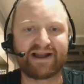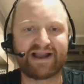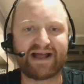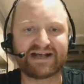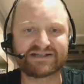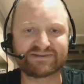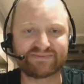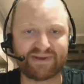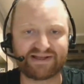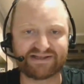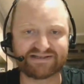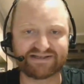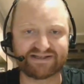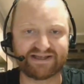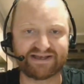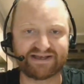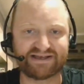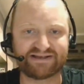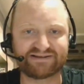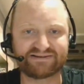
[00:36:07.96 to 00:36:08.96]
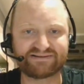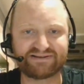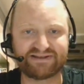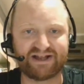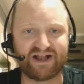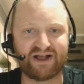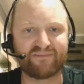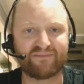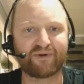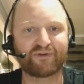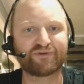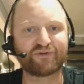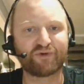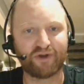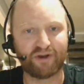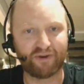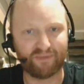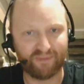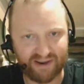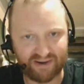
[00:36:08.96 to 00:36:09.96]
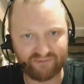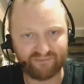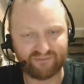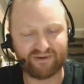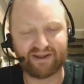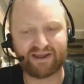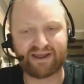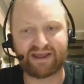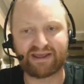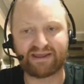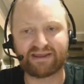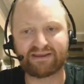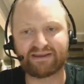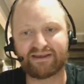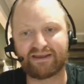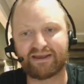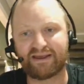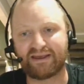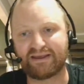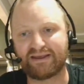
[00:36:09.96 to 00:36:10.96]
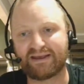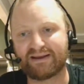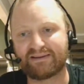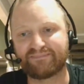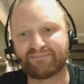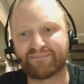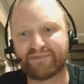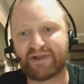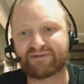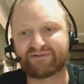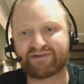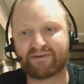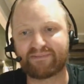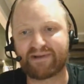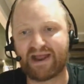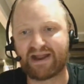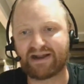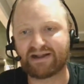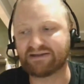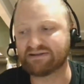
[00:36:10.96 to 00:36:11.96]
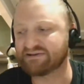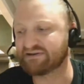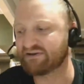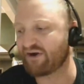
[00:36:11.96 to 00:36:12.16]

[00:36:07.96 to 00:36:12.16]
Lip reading: last week to the Montoya one where he yelled something out at